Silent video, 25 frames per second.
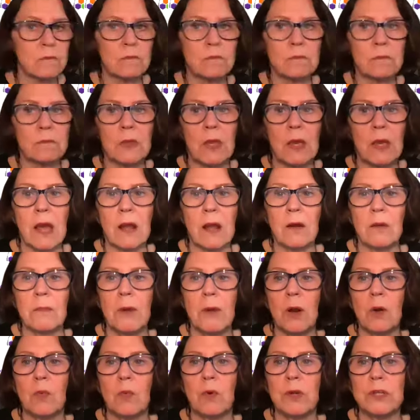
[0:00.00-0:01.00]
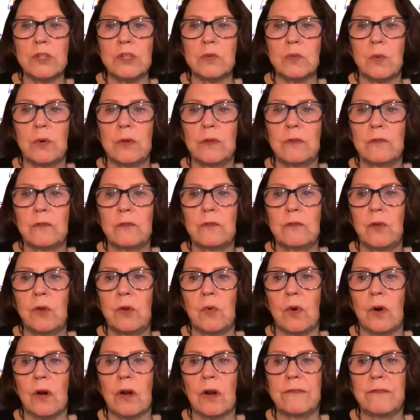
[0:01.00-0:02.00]
Iramar, which was
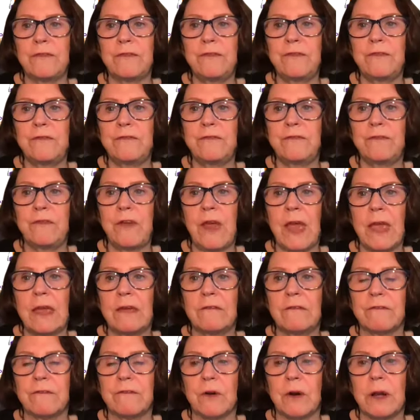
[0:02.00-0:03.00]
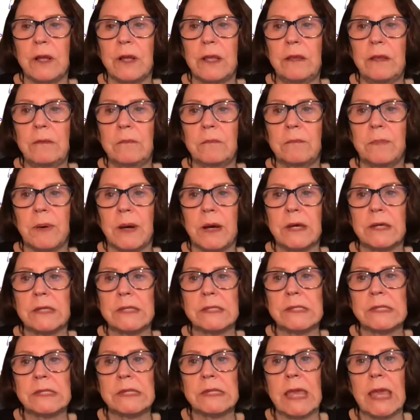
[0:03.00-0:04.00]
your favorite
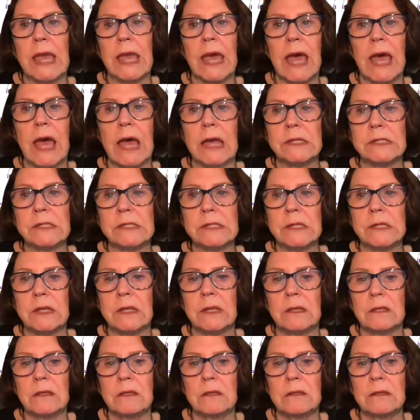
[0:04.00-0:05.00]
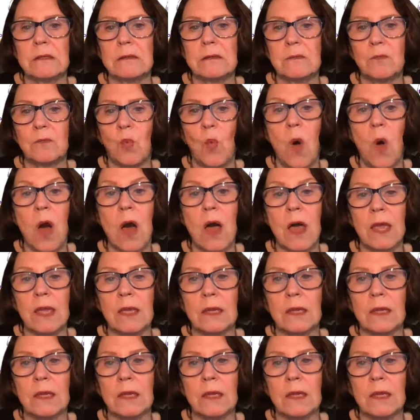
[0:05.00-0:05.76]
Buzzcast and why?